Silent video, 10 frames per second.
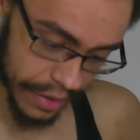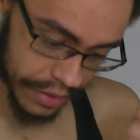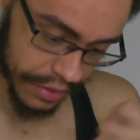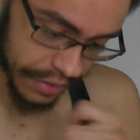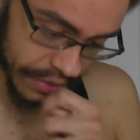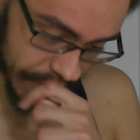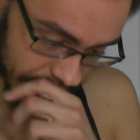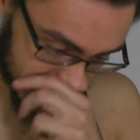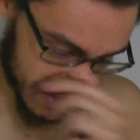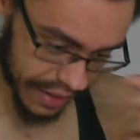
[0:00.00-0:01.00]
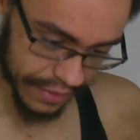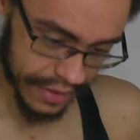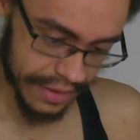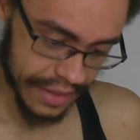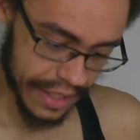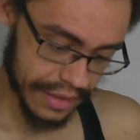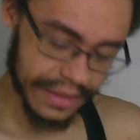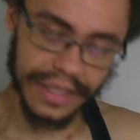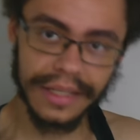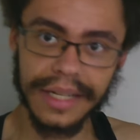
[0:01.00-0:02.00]
artists. Right as these
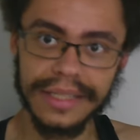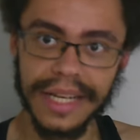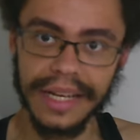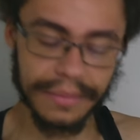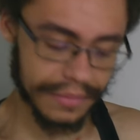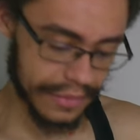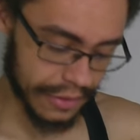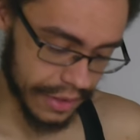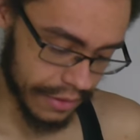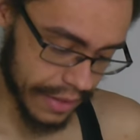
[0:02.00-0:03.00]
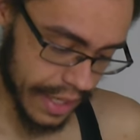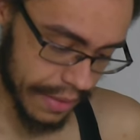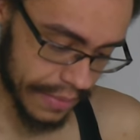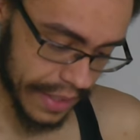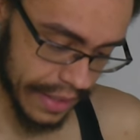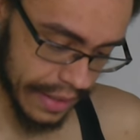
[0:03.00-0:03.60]
days, like goddamn, holy crap.